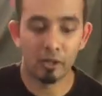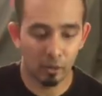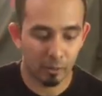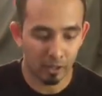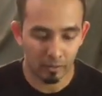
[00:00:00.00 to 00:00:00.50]

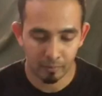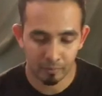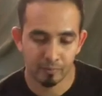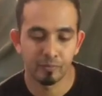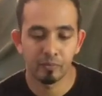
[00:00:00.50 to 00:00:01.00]
top gear.
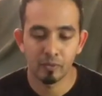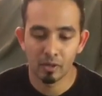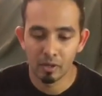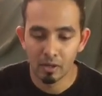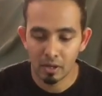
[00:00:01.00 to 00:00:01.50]

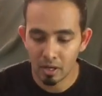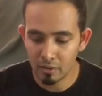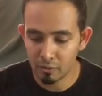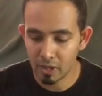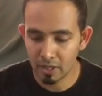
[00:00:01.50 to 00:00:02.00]
And
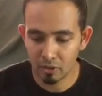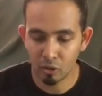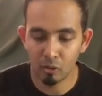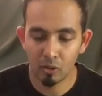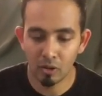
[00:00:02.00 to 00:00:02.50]
if you'd like to
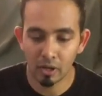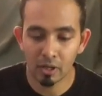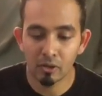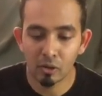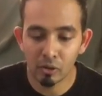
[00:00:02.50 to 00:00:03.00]
show, I
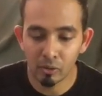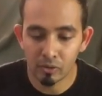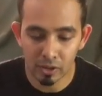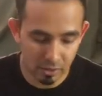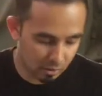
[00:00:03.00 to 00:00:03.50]
can show you
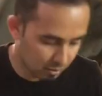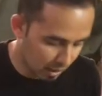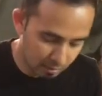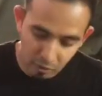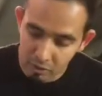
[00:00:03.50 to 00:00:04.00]
reverse as well.
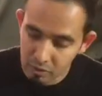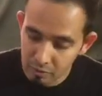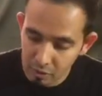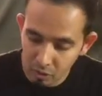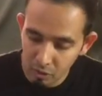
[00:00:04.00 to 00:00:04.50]
I'm going to shift
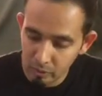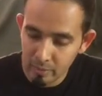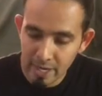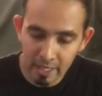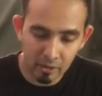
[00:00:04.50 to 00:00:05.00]
it all the way
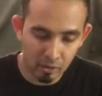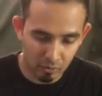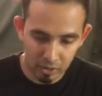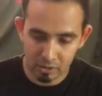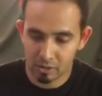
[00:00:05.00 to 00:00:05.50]
back into
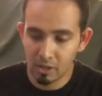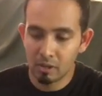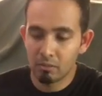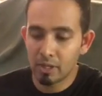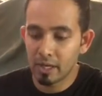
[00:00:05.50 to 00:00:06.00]
reverse,
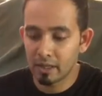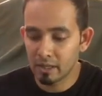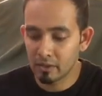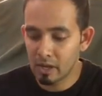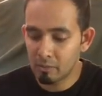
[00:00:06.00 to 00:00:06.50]
but nothing
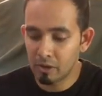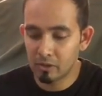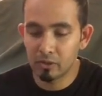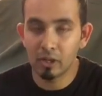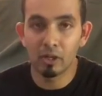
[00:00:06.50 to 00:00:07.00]
has happened. It's
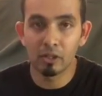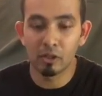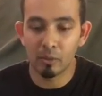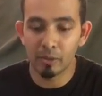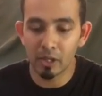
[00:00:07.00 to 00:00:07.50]
still on the
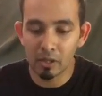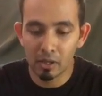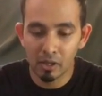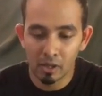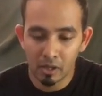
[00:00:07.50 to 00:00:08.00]
top gear.
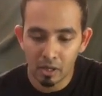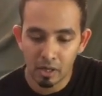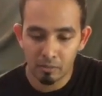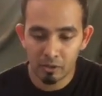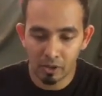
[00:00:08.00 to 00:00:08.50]
And
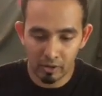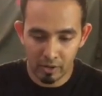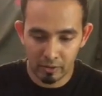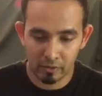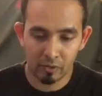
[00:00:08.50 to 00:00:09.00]
I'm still
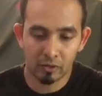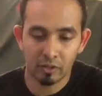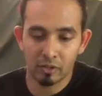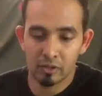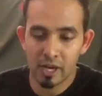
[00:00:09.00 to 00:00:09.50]
driving. If you can see
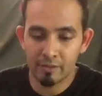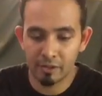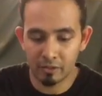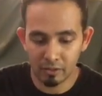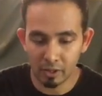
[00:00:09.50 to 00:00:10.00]
the shaft,
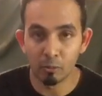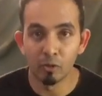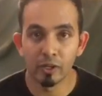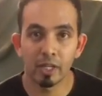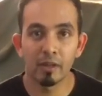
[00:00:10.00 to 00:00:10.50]
it's still
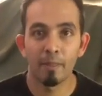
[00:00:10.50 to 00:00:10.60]
moving